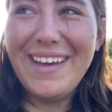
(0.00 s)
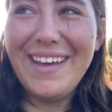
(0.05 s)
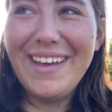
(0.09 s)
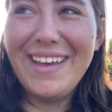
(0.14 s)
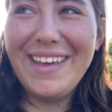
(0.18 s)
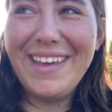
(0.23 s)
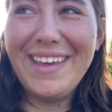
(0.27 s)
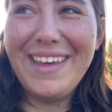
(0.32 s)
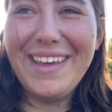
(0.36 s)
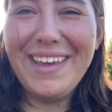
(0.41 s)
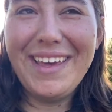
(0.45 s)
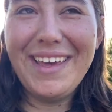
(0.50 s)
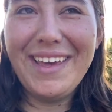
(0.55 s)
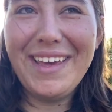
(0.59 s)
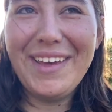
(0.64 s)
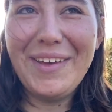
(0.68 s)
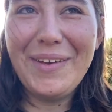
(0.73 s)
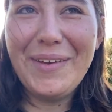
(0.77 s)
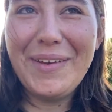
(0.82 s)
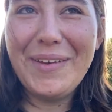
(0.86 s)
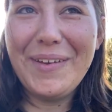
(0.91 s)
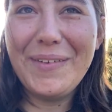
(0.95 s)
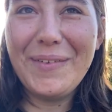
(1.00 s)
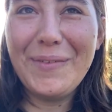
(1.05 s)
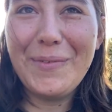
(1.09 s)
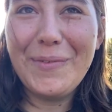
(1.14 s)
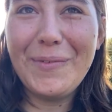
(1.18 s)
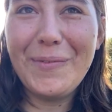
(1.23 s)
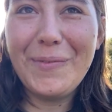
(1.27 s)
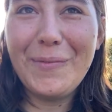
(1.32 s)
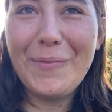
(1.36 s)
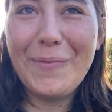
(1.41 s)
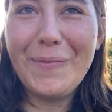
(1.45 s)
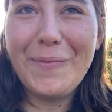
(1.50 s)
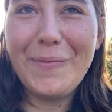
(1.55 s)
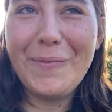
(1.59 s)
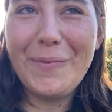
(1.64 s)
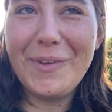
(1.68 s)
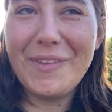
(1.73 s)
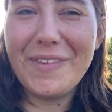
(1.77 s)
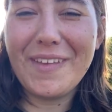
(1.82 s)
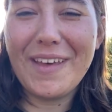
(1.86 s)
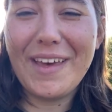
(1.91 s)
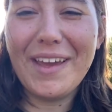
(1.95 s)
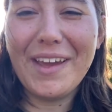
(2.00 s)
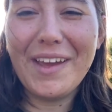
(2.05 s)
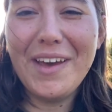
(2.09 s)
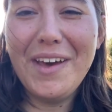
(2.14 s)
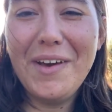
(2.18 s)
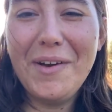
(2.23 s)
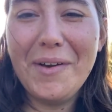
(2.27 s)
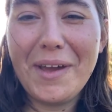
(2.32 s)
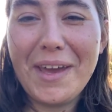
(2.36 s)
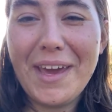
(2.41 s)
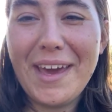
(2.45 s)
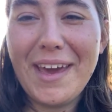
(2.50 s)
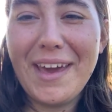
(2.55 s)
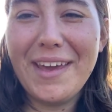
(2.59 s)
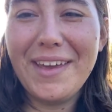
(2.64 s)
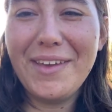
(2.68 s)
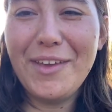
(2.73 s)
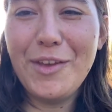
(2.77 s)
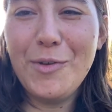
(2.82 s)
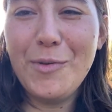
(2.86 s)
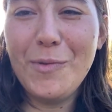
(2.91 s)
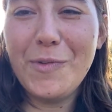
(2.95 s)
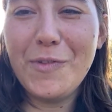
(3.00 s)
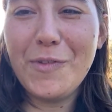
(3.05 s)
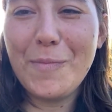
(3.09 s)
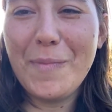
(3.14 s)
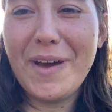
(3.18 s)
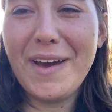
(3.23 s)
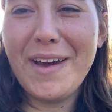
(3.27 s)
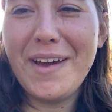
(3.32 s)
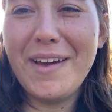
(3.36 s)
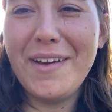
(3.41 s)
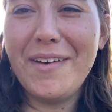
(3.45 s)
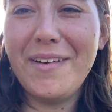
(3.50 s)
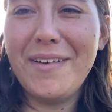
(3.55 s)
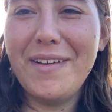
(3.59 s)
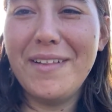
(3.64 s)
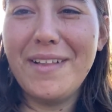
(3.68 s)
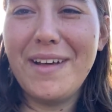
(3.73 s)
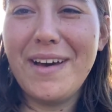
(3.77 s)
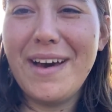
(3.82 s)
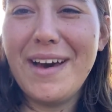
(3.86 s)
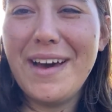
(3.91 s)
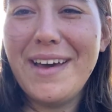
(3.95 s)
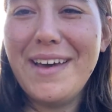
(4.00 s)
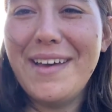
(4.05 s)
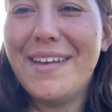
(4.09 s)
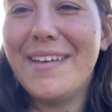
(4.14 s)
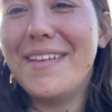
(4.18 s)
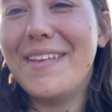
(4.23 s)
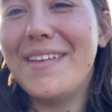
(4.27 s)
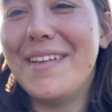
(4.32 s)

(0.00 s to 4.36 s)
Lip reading: he was like, okay, you smile a lot,